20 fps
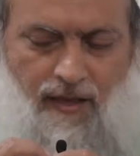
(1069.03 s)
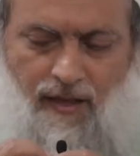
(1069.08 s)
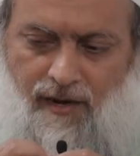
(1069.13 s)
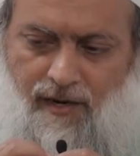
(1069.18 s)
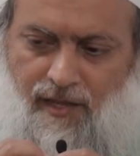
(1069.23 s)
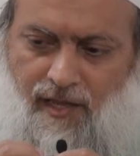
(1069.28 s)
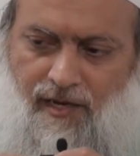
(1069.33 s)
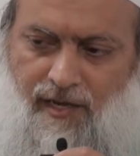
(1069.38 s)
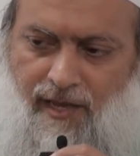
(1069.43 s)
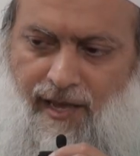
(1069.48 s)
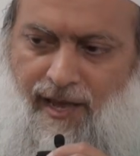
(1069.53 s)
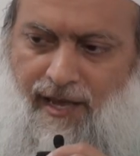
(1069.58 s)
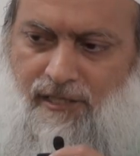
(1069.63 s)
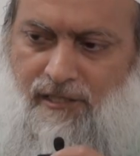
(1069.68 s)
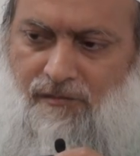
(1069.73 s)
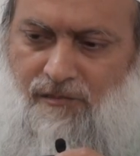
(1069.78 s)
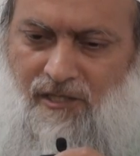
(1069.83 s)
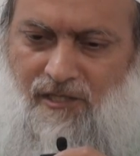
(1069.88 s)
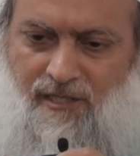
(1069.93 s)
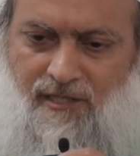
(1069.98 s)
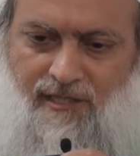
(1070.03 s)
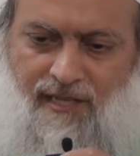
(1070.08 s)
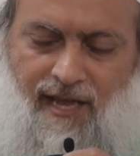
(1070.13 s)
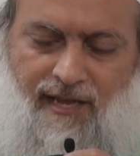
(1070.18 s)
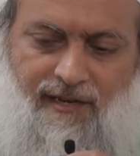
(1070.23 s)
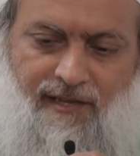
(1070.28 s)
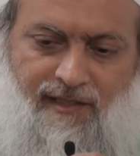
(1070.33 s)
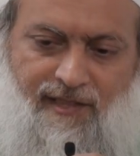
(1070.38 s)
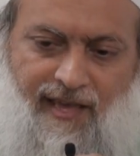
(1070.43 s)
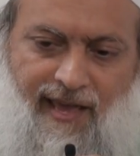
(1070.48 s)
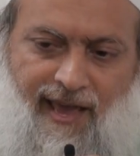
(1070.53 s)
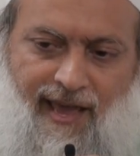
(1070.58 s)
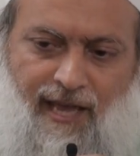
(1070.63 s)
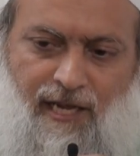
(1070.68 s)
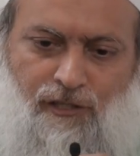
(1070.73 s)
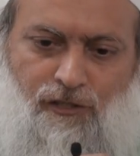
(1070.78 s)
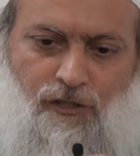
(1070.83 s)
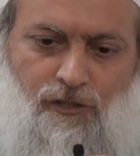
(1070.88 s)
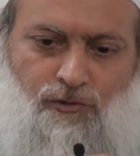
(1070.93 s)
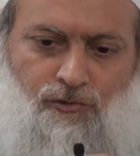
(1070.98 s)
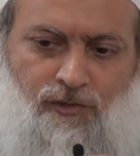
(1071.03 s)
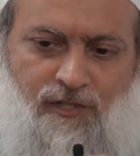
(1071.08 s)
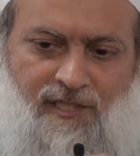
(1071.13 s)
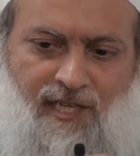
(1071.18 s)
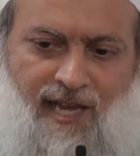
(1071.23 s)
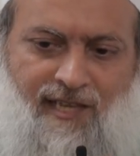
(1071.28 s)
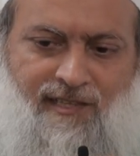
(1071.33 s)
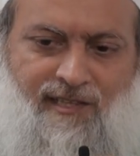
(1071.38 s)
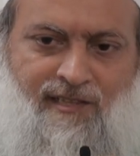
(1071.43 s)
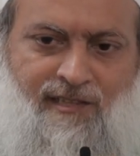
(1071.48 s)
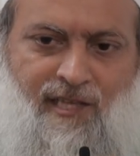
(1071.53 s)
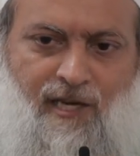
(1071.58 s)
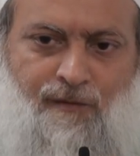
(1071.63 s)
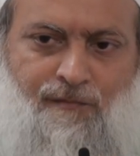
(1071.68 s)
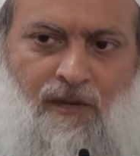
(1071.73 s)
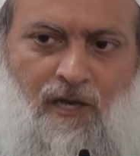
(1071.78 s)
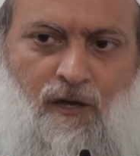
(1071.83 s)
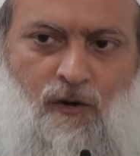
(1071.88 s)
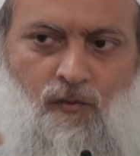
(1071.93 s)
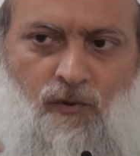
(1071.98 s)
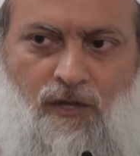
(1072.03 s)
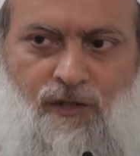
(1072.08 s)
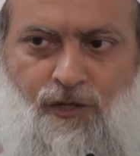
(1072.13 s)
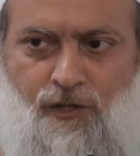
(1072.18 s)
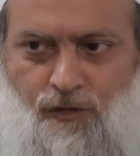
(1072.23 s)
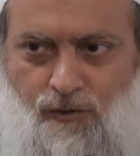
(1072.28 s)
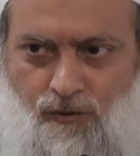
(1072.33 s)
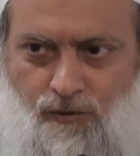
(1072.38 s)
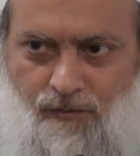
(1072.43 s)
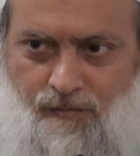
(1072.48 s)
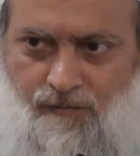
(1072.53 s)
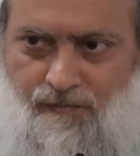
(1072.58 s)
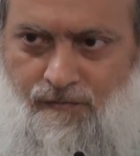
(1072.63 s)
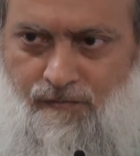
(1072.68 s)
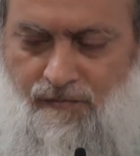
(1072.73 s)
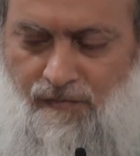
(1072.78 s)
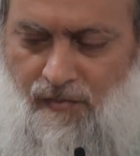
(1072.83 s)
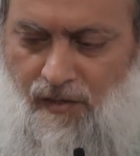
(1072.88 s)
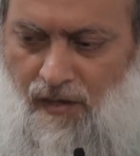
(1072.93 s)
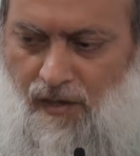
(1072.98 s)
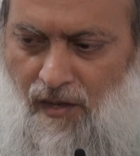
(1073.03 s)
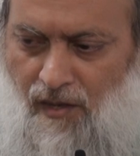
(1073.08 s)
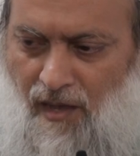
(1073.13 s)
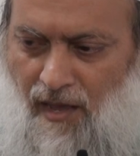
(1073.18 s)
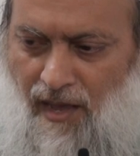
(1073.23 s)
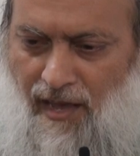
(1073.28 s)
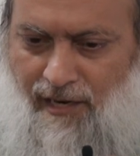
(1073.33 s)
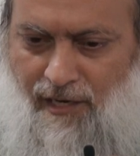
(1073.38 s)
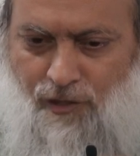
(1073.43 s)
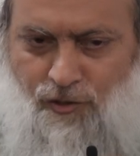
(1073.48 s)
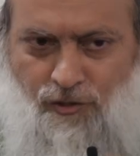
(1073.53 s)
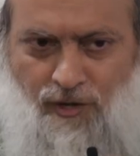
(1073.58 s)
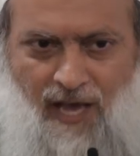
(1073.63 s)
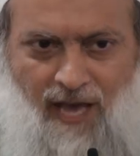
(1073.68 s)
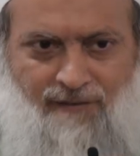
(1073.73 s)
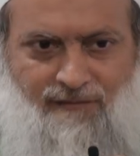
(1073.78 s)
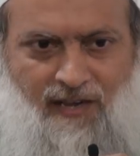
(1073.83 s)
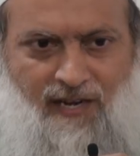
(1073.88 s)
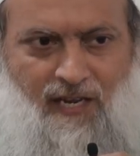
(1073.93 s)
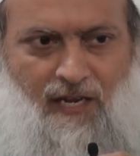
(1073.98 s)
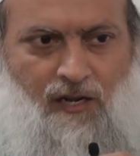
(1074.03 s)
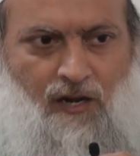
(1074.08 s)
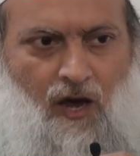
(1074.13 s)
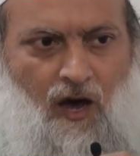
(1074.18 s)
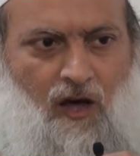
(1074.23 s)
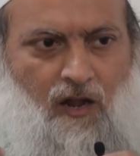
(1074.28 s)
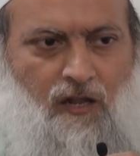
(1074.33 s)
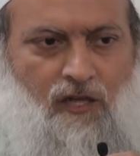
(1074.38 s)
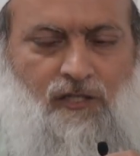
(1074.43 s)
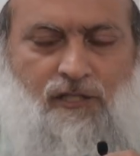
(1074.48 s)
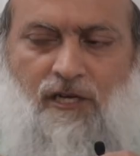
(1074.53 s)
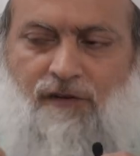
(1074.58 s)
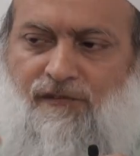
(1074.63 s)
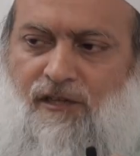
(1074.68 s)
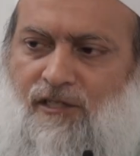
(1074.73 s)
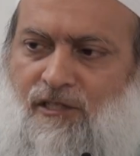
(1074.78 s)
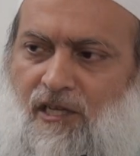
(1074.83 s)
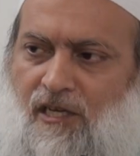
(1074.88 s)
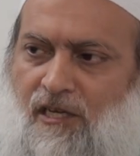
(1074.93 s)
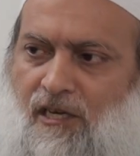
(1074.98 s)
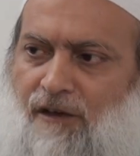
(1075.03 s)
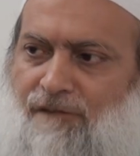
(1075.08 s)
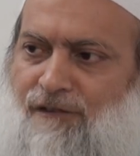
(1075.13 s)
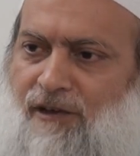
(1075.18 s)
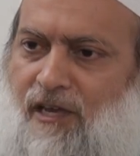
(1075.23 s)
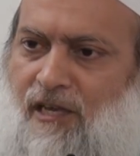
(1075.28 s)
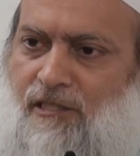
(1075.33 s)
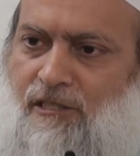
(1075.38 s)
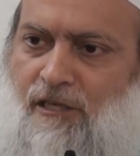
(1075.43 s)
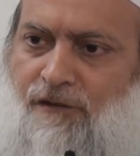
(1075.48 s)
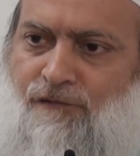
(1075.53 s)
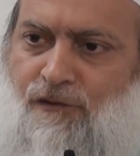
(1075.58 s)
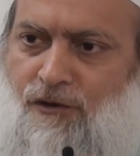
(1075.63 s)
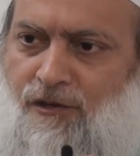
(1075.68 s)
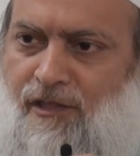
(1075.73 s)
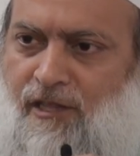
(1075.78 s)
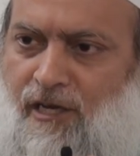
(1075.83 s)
And then he asked me, he says, and did the angels recite the takbir with you? And did you have any knowledge of the significance of your